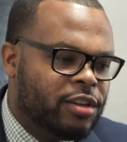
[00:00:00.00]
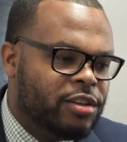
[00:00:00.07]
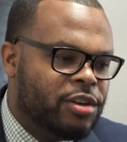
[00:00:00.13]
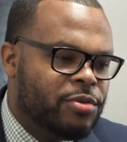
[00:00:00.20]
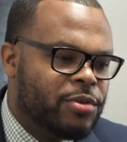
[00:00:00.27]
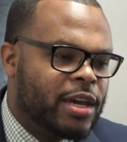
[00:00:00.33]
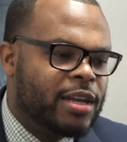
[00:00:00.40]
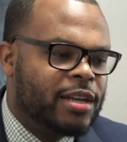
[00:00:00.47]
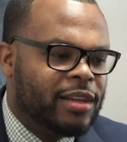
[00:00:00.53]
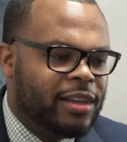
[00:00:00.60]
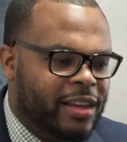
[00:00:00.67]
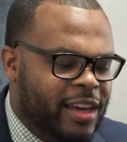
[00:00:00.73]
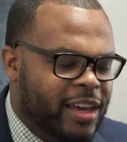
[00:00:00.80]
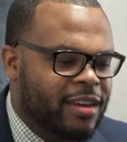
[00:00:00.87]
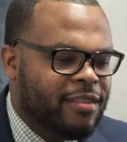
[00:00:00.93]
You can
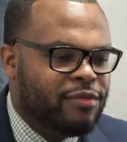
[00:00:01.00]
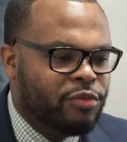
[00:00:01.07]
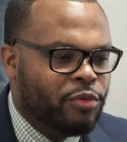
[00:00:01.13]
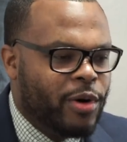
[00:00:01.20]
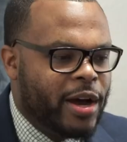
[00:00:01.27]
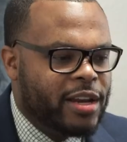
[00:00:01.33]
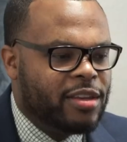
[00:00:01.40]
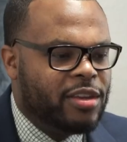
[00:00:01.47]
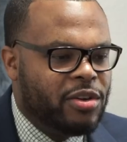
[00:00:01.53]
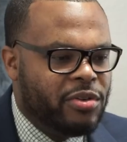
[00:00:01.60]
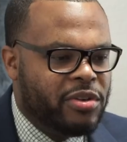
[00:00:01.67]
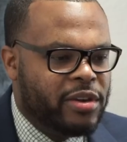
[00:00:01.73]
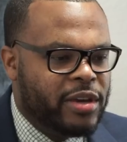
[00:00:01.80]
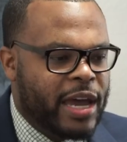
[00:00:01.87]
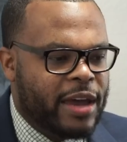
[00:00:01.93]
leave what you
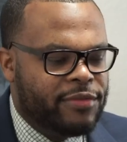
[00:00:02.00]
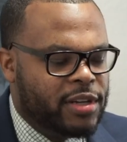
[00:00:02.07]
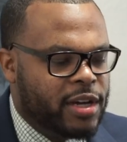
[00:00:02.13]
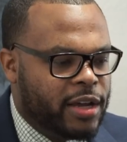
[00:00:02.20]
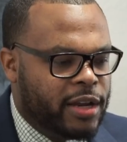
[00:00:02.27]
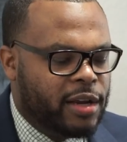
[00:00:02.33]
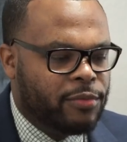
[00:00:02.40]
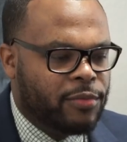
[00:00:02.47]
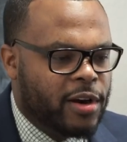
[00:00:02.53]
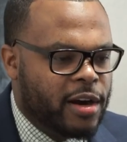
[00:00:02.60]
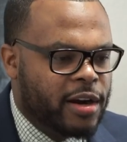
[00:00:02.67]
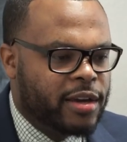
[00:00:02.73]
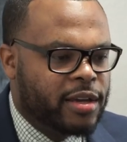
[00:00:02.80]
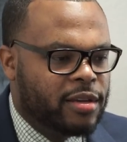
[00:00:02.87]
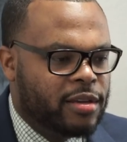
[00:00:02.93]
have done at
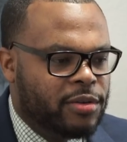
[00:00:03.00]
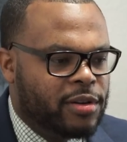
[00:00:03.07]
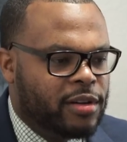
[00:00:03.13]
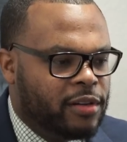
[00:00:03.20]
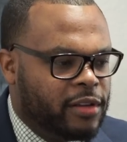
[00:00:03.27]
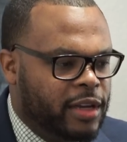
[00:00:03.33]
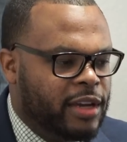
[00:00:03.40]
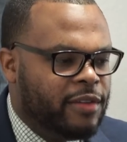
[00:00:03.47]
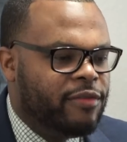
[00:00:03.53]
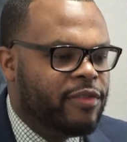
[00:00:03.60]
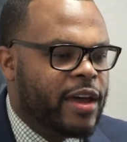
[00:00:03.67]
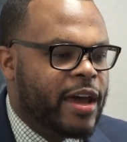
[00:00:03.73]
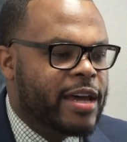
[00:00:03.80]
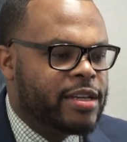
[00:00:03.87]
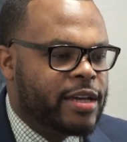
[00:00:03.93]
work, you can leave
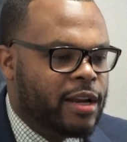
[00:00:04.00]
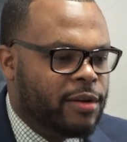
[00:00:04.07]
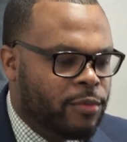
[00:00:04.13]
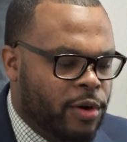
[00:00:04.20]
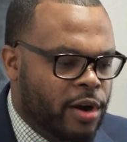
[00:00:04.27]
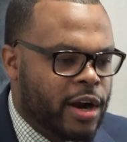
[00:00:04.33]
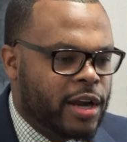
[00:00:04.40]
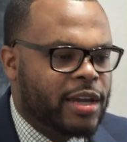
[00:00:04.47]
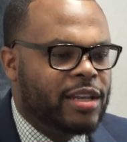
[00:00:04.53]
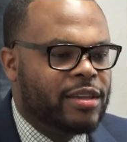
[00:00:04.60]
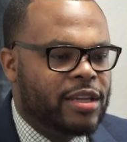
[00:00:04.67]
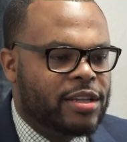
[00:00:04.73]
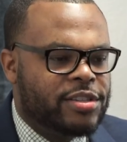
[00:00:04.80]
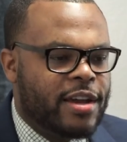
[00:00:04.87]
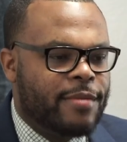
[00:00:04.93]
that at work and
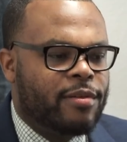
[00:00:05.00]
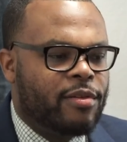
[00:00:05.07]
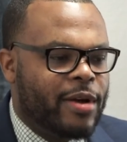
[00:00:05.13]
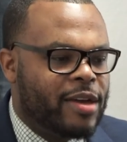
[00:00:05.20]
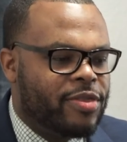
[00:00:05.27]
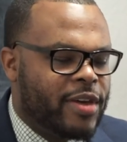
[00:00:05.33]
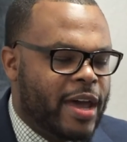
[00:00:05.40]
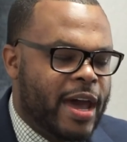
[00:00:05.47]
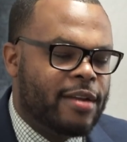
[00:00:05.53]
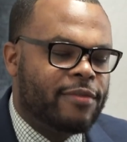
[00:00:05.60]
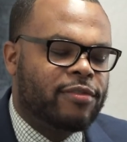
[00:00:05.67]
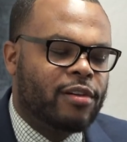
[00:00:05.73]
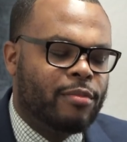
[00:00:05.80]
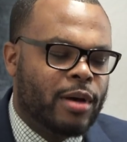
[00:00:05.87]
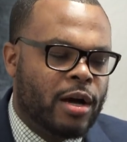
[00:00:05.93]
then separate that
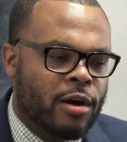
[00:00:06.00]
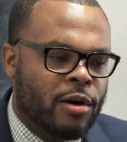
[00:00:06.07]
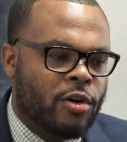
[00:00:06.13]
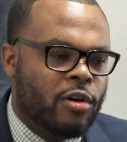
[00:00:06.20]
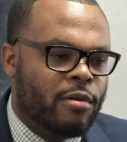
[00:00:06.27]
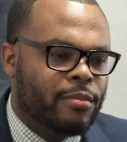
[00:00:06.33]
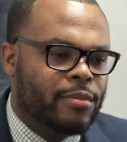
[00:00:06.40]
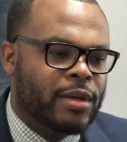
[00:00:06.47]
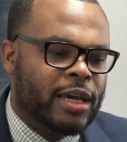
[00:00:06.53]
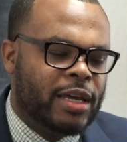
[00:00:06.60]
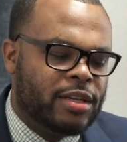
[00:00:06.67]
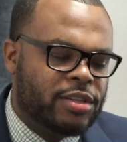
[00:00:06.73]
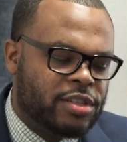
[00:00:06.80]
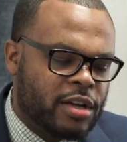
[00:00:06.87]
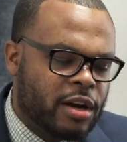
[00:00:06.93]
from home.
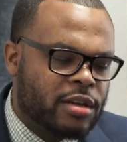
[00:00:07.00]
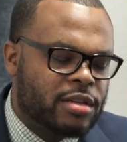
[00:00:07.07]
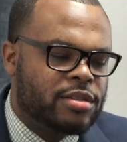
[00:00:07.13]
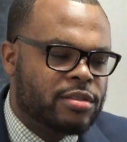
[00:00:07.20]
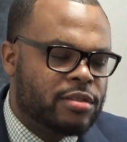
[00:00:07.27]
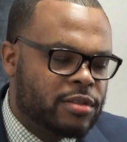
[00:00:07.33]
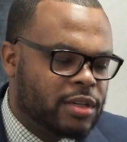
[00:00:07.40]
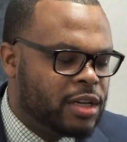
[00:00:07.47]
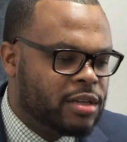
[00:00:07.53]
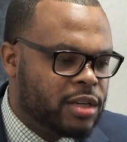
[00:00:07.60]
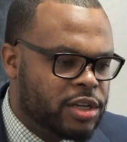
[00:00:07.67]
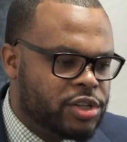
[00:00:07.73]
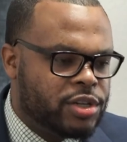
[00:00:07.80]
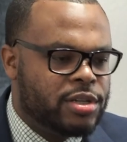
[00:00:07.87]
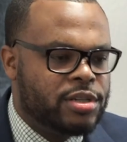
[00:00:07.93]
And certain
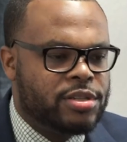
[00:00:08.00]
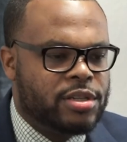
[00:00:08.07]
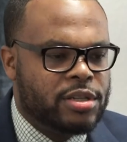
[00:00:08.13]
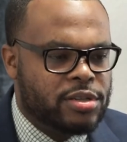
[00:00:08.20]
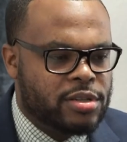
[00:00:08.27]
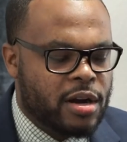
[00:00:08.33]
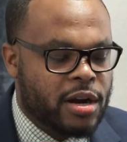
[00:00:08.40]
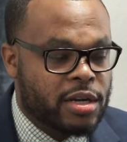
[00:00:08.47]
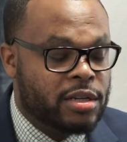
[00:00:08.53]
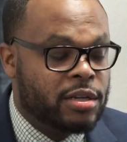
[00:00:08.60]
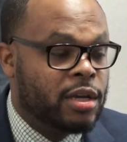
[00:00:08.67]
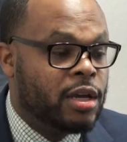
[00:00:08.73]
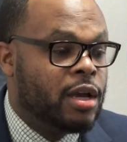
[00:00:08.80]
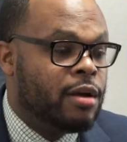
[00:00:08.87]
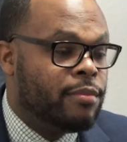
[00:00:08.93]
conditions and certain
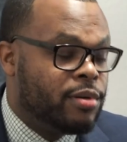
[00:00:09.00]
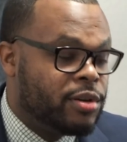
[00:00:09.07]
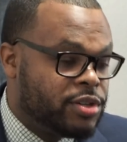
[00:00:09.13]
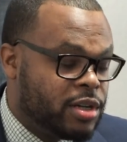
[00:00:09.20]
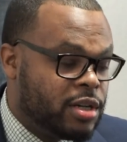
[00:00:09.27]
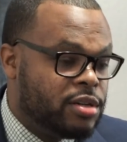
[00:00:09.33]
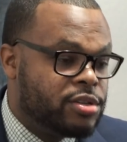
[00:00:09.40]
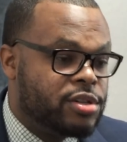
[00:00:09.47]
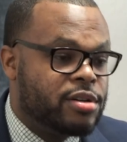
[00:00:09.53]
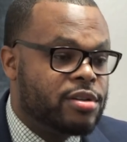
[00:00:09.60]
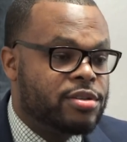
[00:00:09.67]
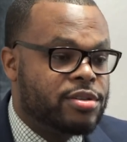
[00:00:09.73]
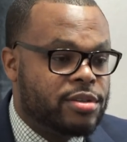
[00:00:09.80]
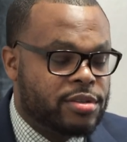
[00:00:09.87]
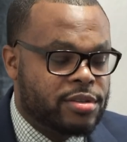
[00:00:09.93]

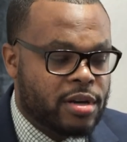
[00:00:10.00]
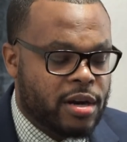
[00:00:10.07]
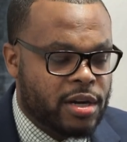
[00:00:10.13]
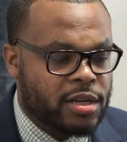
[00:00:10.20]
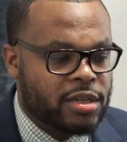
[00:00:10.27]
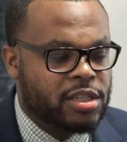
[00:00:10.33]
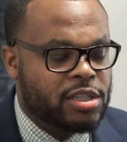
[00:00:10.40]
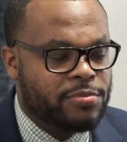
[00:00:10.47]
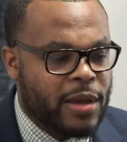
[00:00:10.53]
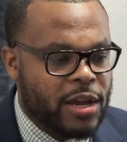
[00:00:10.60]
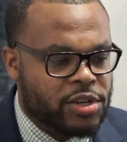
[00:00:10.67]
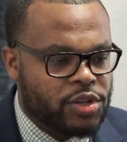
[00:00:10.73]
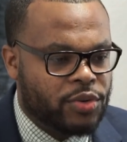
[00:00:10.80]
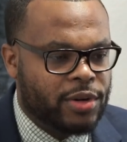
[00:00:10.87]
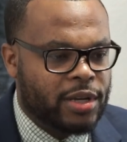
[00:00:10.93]
procedures, certain
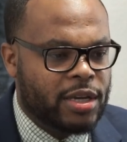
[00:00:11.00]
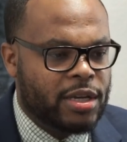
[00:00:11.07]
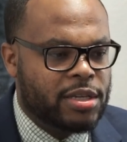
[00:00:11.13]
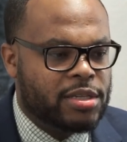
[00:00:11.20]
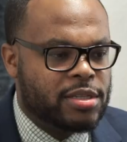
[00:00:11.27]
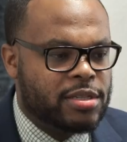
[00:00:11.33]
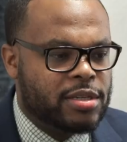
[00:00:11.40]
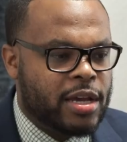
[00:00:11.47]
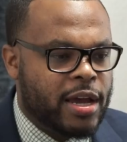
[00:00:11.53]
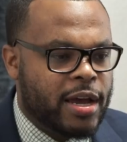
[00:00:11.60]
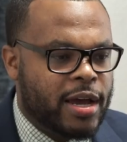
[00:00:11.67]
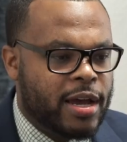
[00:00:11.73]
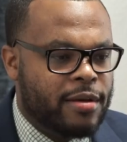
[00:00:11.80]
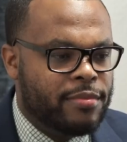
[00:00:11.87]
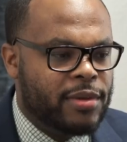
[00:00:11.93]
specialties,
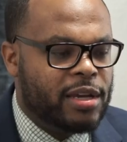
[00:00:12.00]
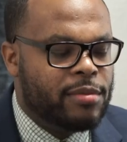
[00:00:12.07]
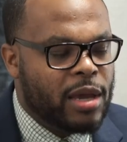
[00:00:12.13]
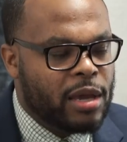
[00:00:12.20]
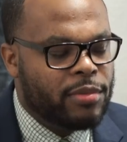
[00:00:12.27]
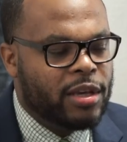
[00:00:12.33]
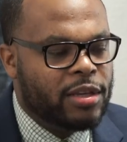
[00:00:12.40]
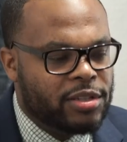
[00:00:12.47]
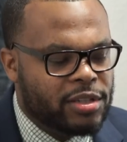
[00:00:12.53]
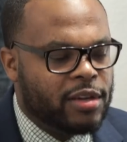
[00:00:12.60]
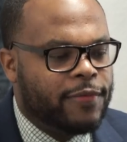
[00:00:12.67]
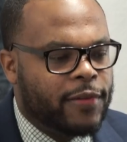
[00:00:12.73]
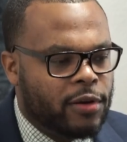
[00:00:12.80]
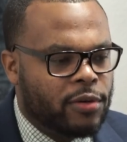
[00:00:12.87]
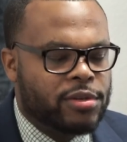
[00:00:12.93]
um, it may be
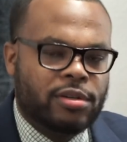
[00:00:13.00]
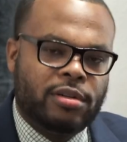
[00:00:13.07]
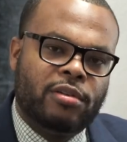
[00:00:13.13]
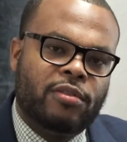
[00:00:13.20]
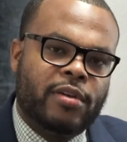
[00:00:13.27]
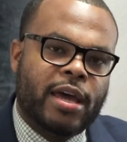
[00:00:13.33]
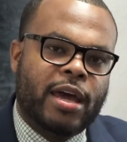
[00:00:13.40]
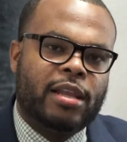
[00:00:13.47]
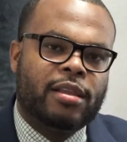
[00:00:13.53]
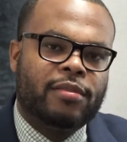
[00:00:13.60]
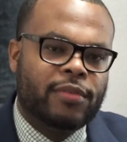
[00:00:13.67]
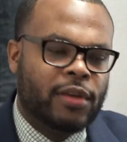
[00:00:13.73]
difficult to do that.